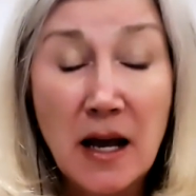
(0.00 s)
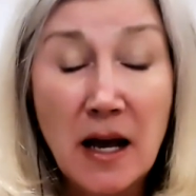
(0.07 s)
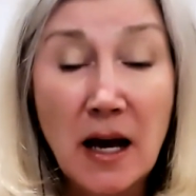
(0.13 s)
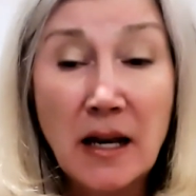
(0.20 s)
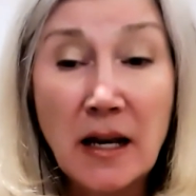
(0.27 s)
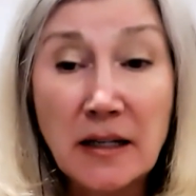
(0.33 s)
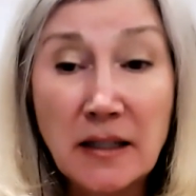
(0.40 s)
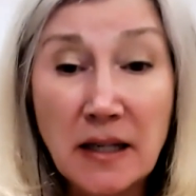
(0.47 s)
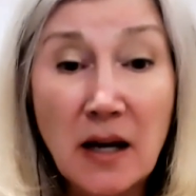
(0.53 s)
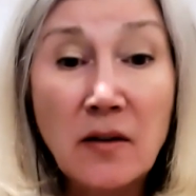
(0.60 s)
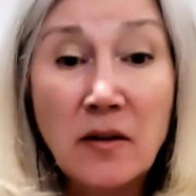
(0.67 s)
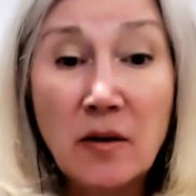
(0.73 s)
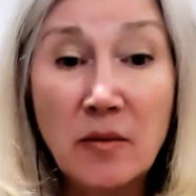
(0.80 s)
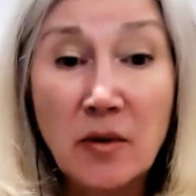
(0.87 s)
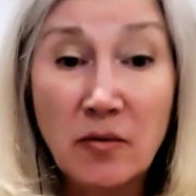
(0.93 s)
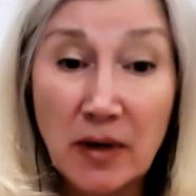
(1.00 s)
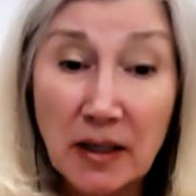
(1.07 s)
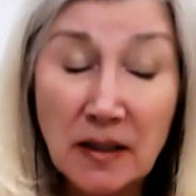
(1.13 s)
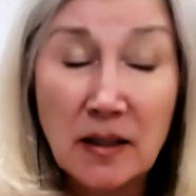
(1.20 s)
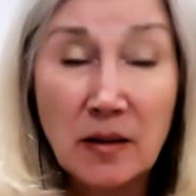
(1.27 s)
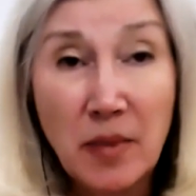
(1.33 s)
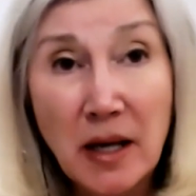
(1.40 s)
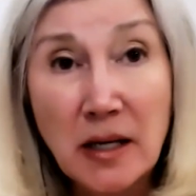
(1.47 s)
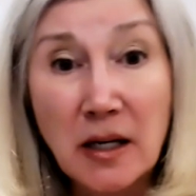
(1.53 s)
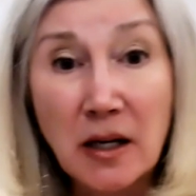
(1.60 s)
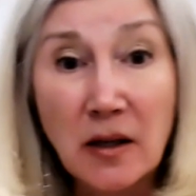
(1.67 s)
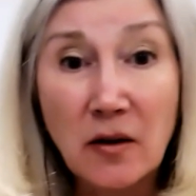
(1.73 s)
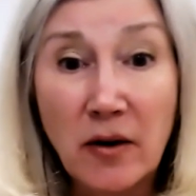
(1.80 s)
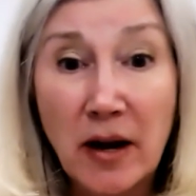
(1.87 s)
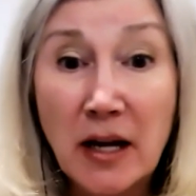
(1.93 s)
And I tell them the risk, depending
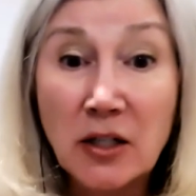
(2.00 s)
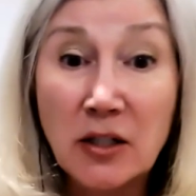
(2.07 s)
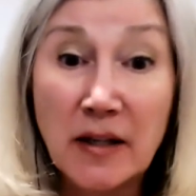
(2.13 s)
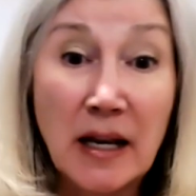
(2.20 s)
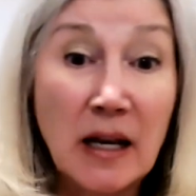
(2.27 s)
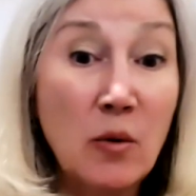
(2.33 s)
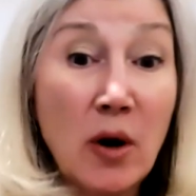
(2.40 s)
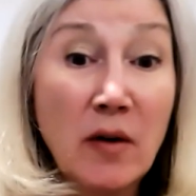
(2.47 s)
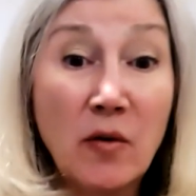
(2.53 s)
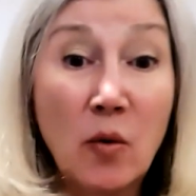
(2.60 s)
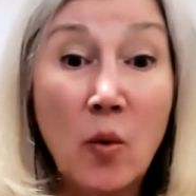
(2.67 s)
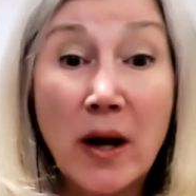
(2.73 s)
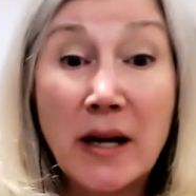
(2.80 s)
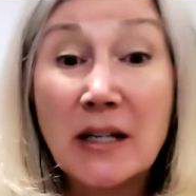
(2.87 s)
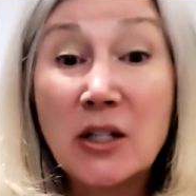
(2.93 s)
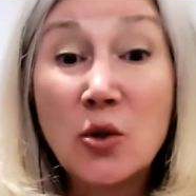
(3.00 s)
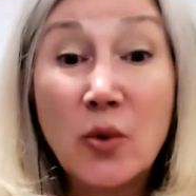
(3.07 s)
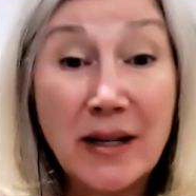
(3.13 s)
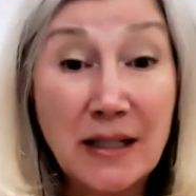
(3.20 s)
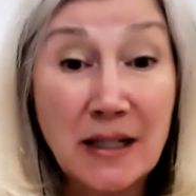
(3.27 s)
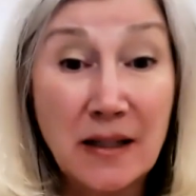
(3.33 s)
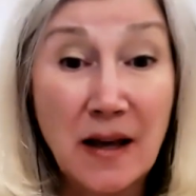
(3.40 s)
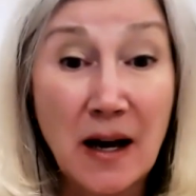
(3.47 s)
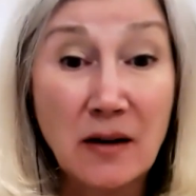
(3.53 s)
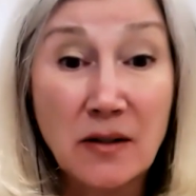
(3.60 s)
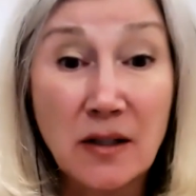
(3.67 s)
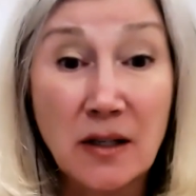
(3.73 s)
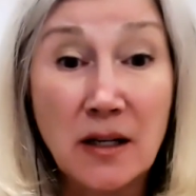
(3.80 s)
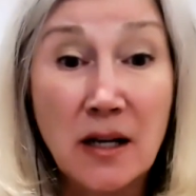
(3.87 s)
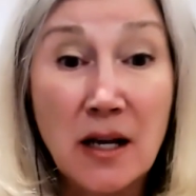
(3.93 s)
on their age, is anywhere from 1 in
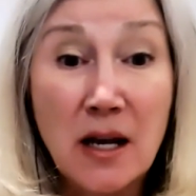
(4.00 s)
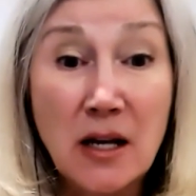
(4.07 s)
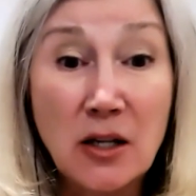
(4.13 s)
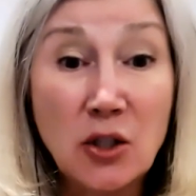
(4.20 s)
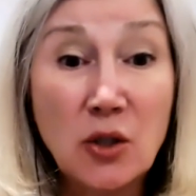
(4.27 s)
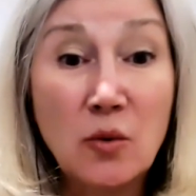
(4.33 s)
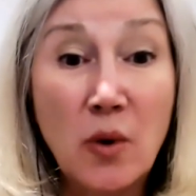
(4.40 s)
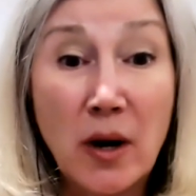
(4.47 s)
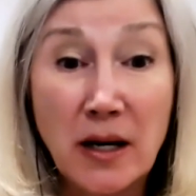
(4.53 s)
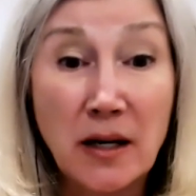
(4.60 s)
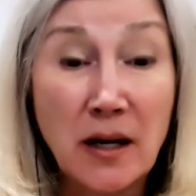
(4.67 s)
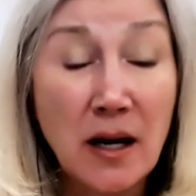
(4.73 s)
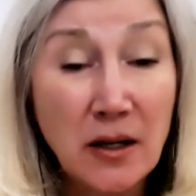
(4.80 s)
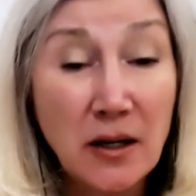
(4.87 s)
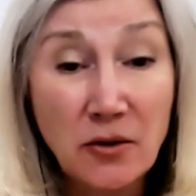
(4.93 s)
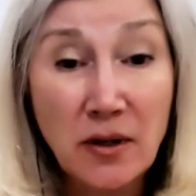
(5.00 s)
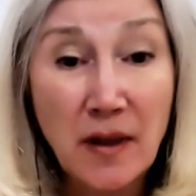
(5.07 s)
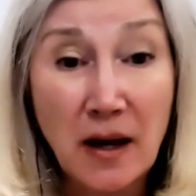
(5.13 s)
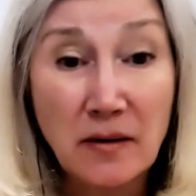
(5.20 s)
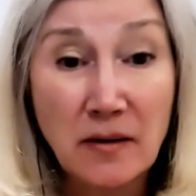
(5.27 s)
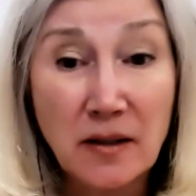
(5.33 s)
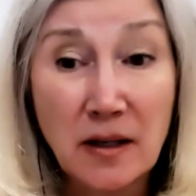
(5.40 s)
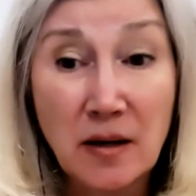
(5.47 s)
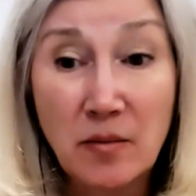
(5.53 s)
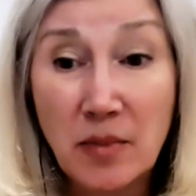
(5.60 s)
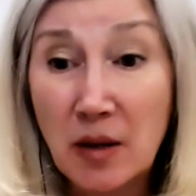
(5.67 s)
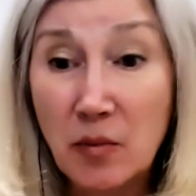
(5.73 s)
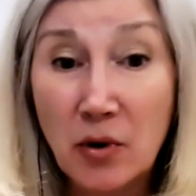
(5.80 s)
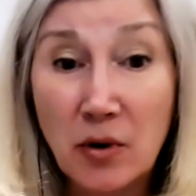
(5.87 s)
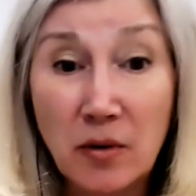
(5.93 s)
20,000 to 1 in 100,000. And
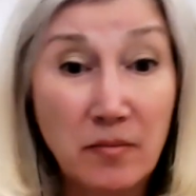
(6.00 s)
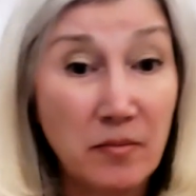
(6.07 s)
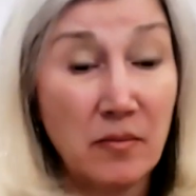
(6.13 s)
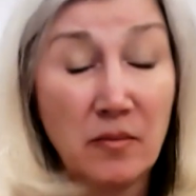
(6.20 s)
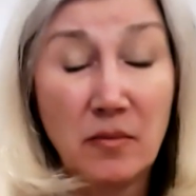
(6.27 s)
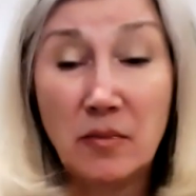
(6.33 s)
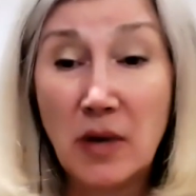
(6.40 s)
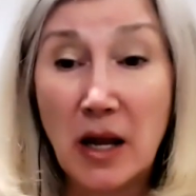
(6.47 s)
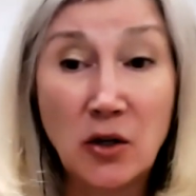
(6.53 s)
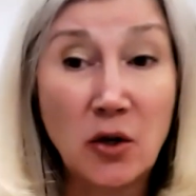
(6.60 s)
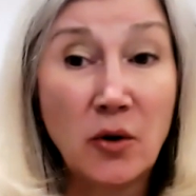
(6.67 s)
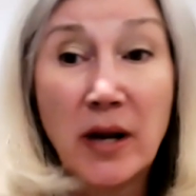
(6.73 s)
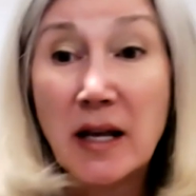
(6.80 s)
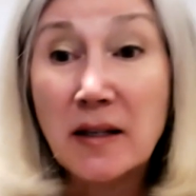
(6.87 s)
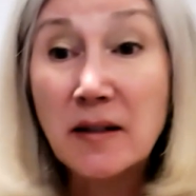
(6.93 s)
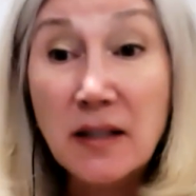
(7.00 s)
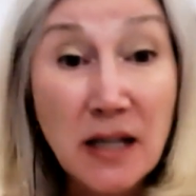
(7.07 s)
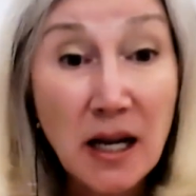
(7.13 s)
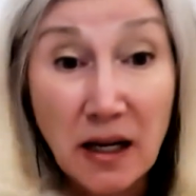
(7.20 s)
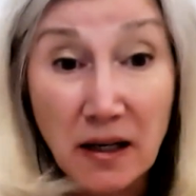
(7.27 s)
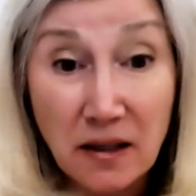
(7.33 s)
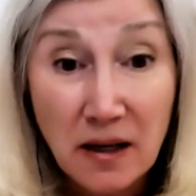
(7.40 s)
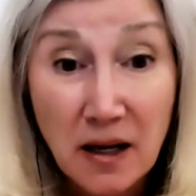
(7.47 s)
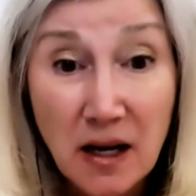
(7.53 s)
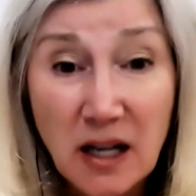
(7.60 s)
people don't hesitate.